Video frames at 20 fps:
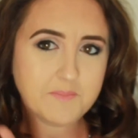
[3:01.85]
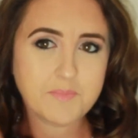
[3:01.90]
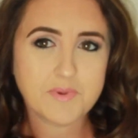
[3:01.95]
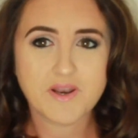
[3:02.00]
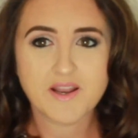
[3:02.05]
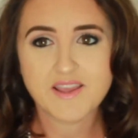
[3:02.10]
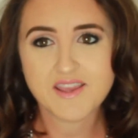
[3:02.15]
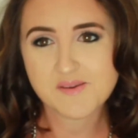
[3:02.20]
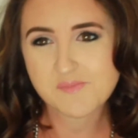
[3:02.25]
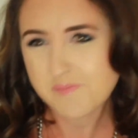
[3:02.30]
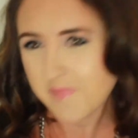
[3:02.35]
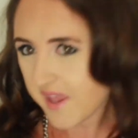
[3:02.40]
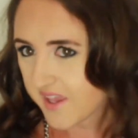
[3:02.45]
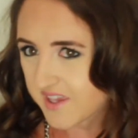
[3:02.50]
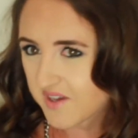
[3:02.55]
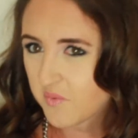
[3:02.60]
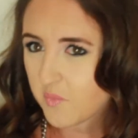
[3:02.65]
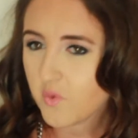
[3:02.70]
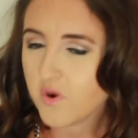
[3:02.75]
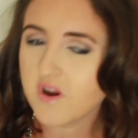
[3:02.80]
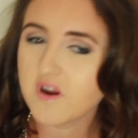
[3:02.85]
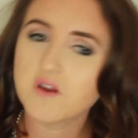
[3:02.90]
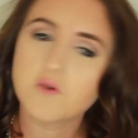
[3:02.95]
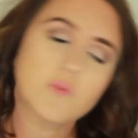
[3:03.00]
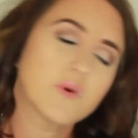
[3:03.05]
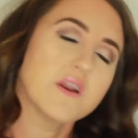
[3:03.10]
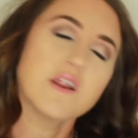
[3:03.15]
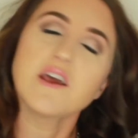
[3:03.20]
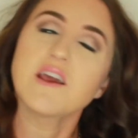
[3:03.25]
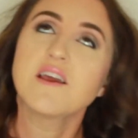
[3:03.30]
but I can make it work
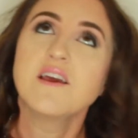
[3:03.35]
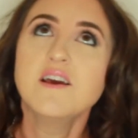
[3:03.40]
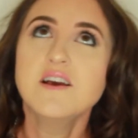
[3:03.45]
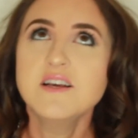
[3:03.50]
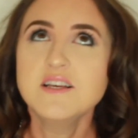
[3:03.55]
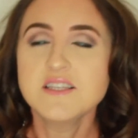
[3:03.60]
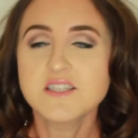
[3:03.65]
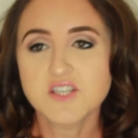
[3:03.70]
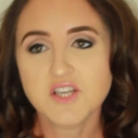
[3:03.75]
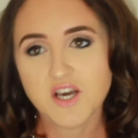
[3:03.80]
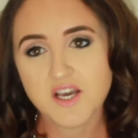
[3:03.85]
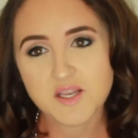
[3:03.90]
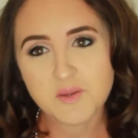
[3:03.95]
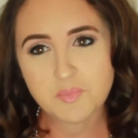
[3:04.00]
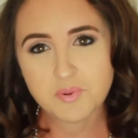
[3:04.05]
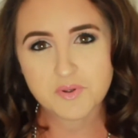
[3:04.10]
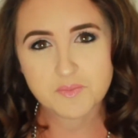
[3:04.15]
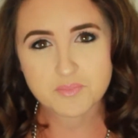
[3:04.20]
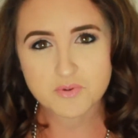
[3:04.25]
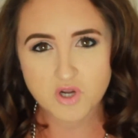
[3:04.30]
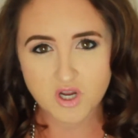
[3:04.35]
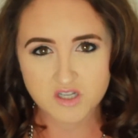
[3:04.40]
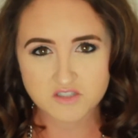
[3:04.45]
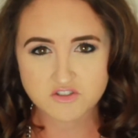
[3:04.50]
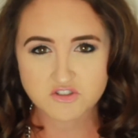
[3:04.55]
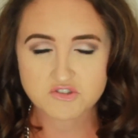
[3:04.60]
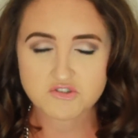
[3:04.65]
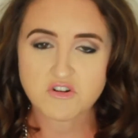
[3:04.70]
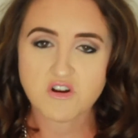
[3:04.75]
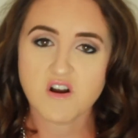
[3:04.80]
when I kind of put
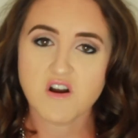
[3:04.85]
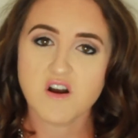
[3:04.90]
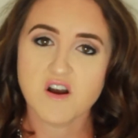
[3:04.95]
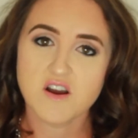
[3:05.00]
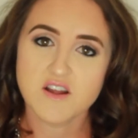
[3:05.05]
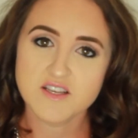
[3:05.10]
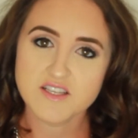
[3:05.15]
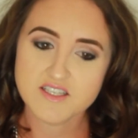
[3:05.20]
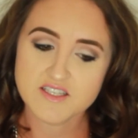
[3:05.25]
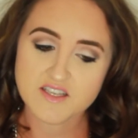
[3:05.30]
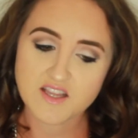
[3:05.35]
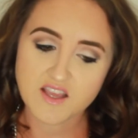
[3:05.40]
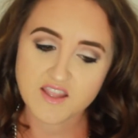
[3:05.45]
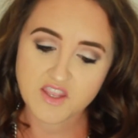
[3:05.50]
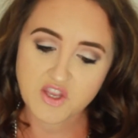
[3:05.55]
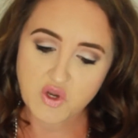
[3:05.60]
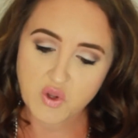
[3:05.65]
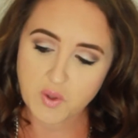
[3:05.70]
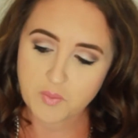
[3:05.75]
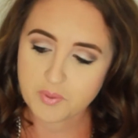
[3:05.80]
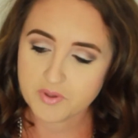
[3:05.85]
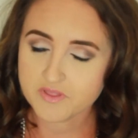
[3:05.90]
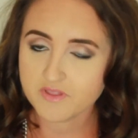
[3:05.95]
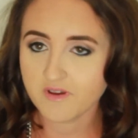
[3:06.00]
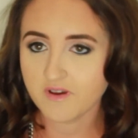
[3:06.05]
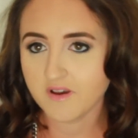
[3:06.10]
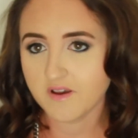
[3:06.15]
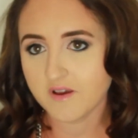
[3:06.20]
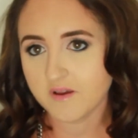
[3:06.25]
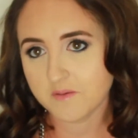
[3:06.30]
bronzer on and, I put
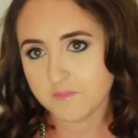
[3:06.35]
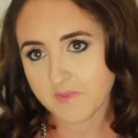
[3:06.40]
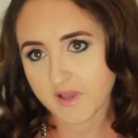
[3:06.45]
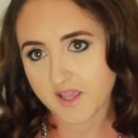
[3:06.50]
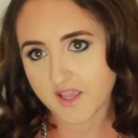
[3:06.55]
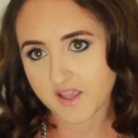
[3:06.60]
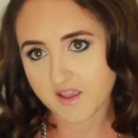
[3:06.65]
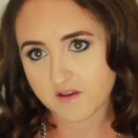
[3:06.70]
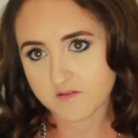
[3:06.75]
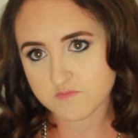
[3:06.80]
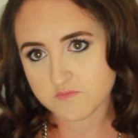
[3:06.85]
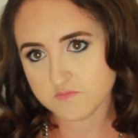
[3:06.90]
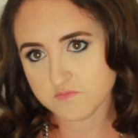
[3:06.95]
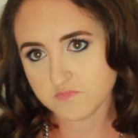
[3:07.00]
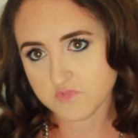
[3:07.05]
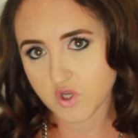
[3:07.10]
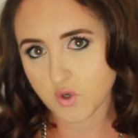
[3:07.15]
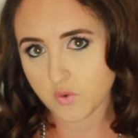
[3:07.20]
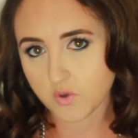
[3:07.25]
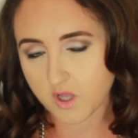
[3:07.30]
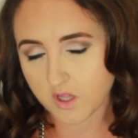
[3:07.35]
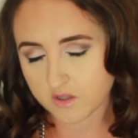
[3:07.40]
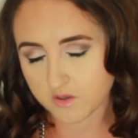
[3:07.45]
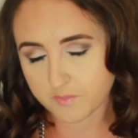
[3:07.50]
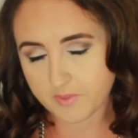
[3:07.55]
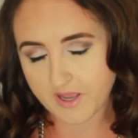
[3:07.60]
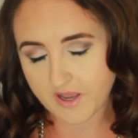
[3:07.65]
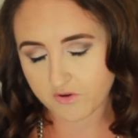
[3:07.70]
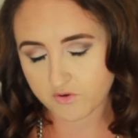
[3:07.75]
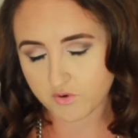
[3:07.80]
my no color
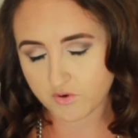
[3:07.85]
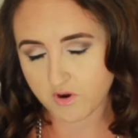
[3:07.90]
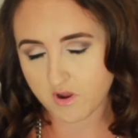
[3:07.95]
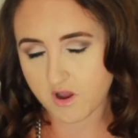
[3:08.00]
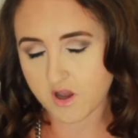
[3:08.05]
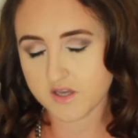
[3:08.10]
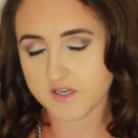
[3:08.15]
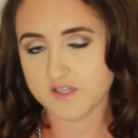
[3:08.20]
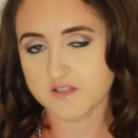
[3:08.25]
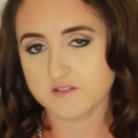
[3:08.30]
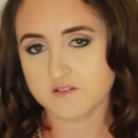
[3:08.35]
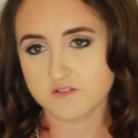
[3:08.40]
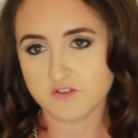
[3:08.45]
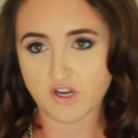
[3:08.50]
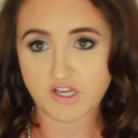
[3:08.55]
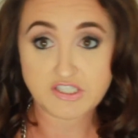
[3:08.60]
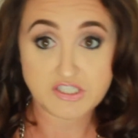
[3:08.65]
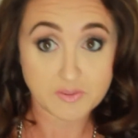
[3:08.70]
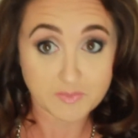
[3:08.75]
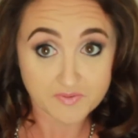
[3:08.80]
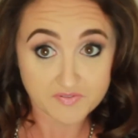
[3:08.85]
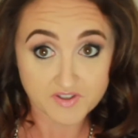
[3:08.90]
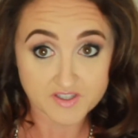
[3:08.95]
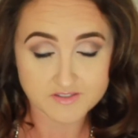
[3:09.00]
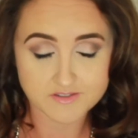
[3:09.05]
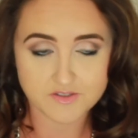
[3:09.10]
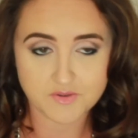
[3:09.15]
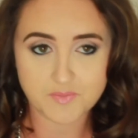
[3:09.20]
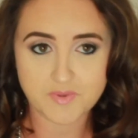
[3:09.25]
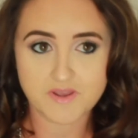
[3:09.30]
powder on and graze out my
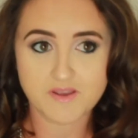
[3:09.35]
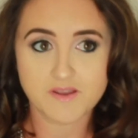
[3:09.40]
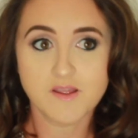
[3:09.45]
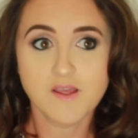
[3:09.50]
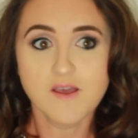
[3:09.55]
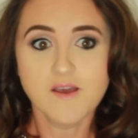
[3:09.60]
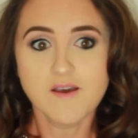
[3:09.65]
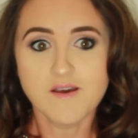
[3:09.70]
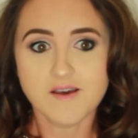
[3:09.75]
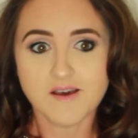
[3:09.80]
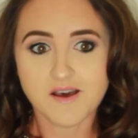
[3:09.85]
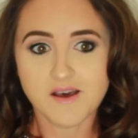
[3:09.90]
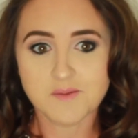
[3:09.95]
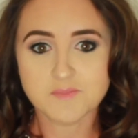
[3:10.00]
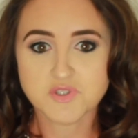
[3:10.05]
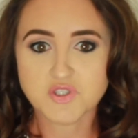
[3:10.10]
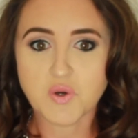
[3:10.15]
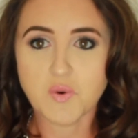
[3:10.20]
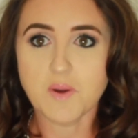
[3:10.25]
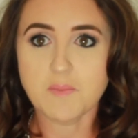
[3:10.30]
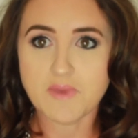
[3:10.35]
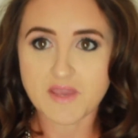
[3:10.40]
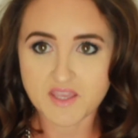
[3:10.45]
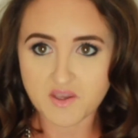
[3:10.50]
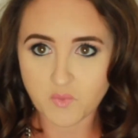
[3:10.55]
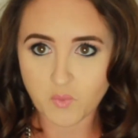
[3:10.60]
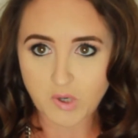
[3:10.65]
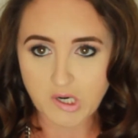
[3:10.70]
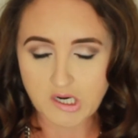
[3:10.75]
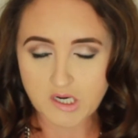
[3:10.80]
face a little bit. So I make
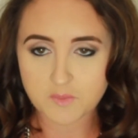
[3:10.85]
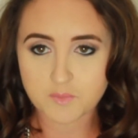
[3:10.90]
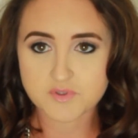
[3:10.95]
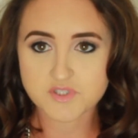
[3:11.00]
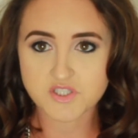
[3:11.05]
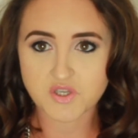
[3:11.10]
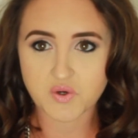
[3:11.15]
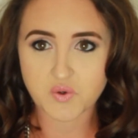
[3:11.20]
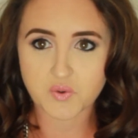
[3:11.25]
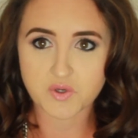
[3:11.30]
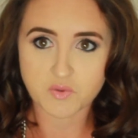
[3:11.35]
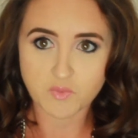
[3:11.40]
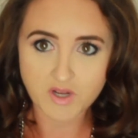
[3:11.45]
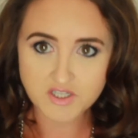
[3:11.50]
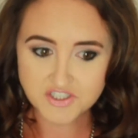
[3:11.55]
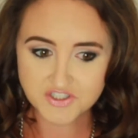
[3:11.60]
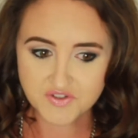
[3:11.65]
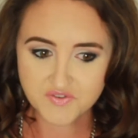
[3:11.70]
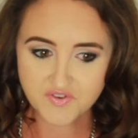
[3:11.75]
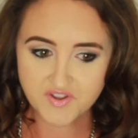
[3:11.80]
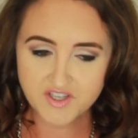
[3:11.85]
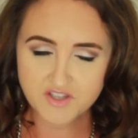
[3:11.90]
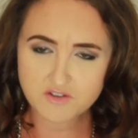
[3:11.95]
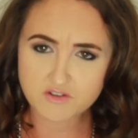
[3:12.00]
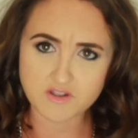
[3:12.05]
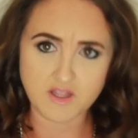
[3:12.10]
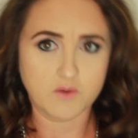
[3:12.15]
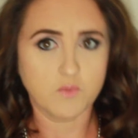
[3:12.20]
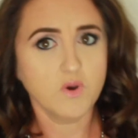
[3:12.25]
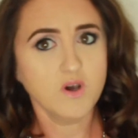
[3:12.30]
it work. So when you're watching the video, you're
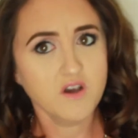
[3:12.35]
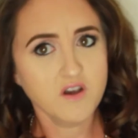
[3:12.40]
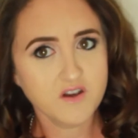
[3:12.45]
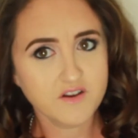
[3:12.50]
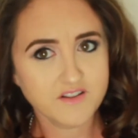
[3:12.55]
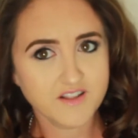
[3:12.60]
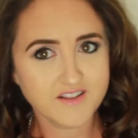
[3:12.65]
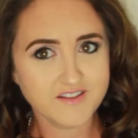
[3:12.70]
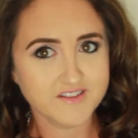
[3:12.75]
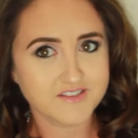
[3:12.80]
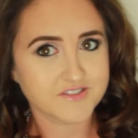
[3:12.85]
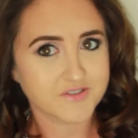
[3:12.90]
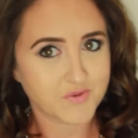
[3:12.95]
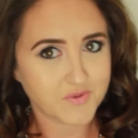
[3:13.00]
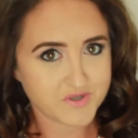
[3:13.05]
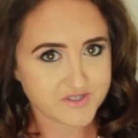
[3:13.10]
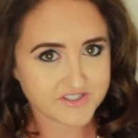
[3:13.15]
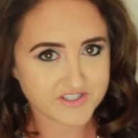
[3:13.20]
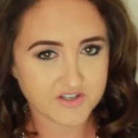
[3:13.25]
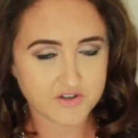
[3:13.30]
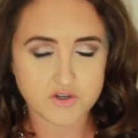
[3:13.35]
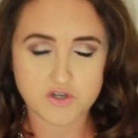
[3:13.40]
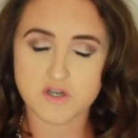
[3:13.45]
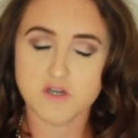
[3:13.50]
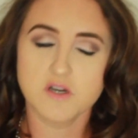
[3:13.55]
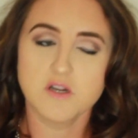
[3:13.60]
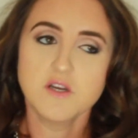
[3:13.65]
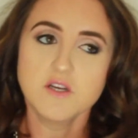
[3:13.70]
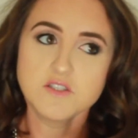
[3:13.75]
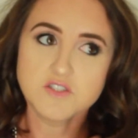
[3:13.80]
like, whoa, that looks orange on
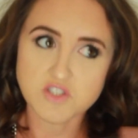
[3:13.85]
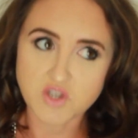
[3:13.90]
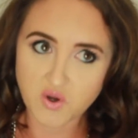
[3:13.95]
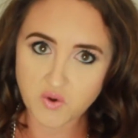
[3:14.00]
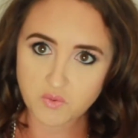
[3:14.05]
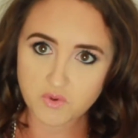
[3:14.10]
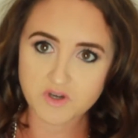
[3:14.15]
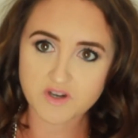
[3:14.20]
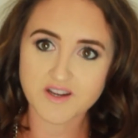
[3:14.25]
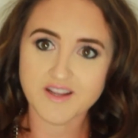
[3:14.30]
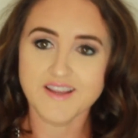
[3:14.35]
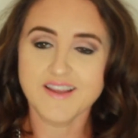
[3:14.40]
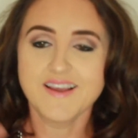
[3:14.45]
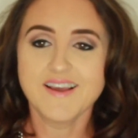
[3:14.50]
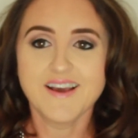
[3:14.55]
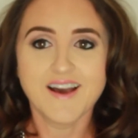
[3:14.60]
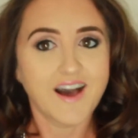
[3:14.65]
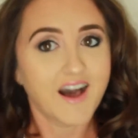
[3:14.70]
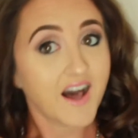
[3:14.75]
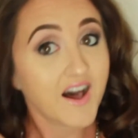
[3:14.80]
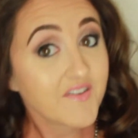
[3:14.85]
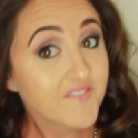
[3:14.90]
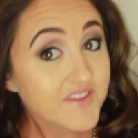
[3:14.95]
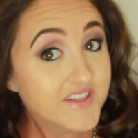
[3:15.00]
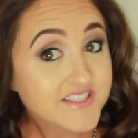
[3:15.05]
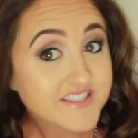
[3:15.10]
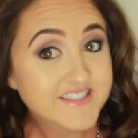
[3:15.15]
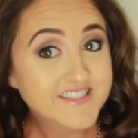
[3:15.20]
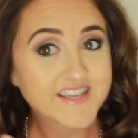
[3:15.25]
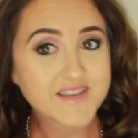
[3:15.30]
her. Don't worry.
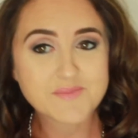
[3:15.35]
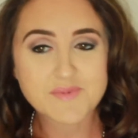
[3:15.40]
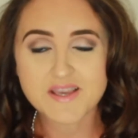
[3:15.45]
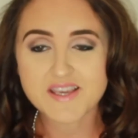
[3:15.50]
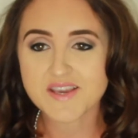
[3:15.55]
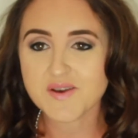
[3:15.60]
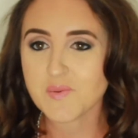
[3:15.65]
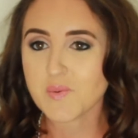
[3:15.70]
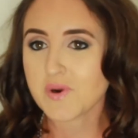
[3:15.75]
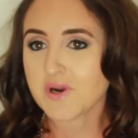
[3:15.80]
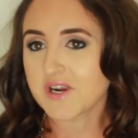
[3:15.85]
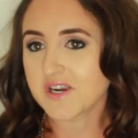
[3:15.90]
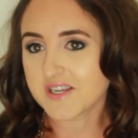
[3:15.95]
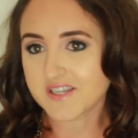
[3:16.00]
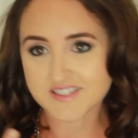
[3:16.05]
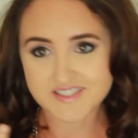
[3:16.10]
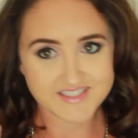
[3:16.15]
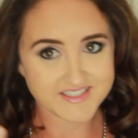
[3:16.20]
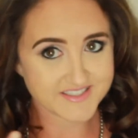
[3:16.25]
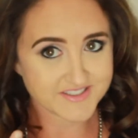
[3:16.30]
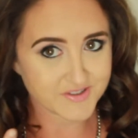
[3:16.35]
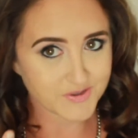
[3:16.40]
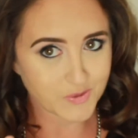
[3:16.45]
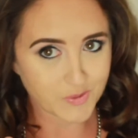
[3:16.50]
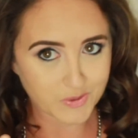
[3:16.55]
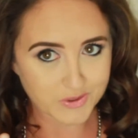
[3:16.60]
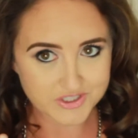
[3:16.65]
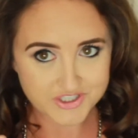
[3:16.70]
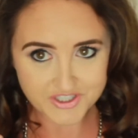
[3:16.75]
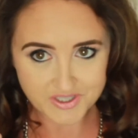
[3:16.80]
Obviously, I make it work. It doesn't look
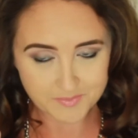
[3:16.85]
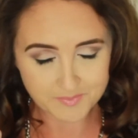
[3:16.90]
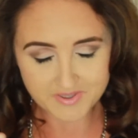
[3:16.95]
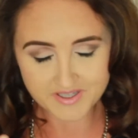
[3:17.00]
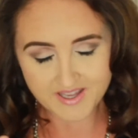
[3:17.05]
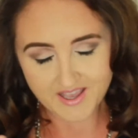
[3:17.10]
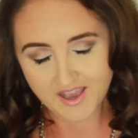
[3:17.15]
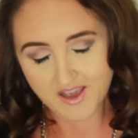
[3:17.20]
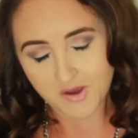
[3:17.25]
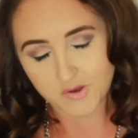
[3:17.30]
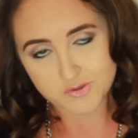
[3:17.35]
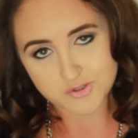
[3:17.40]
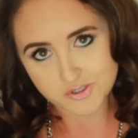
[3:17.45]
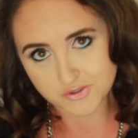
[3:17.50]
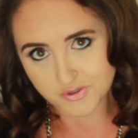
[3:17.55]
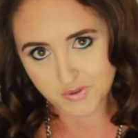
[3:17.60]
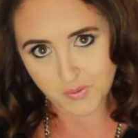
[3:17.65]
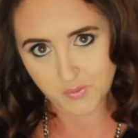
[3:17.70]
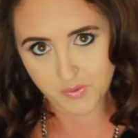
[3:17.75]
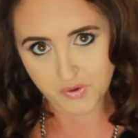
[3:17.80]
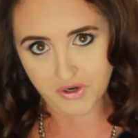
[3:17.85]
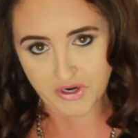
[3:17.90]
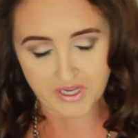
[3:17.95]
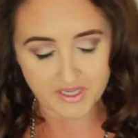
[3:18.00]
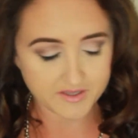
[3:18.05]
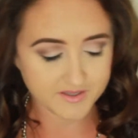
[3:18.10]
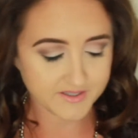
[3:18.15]
orangey on me now, so don't worry.